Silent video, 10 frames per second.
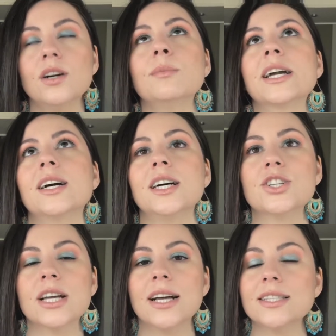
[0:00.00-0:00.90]
Oh my
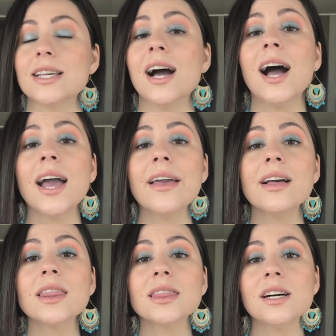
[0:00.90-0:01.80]
gosh, guys,
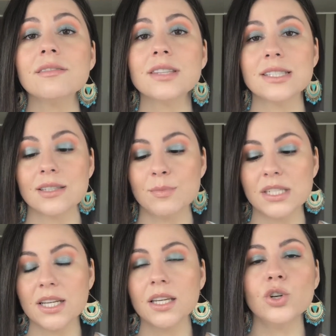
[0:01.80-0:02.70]
I love this
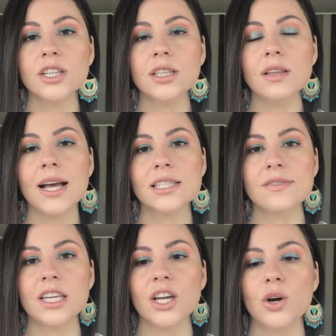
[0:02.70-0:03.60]
lipstick. I wore it the last
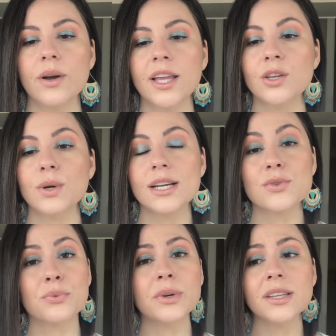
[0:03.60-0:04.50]
video and you
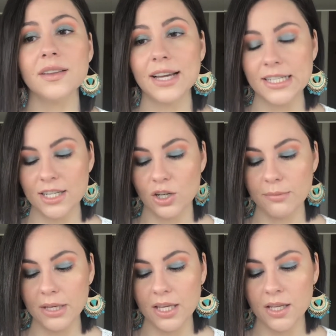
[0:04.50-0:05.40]
guys really liked it
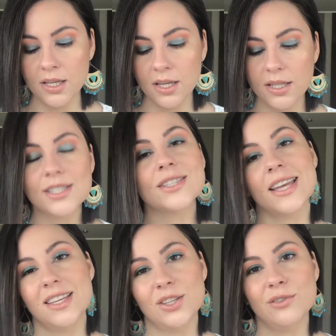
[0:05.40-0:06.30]
on me.
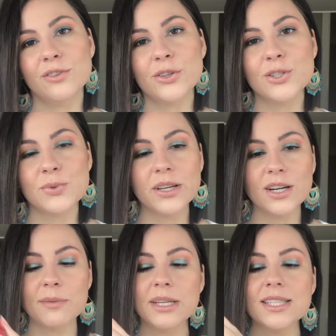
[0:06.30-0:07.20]
Thank you for the sweet
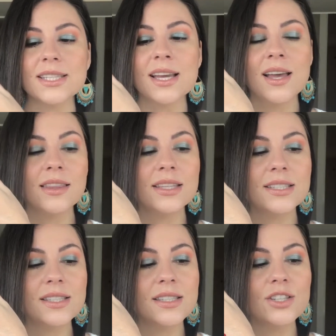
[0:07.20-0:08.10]
comments.
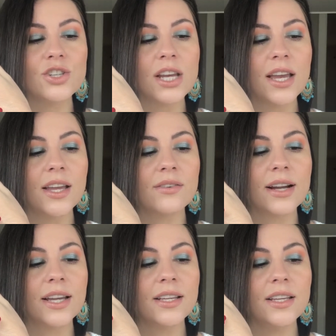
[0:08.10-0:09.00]
This is the shade
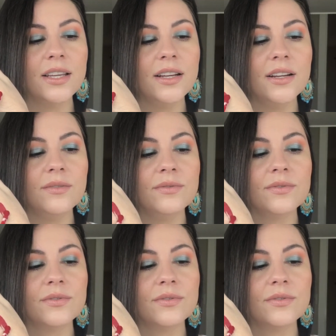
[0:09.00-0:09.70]
right here.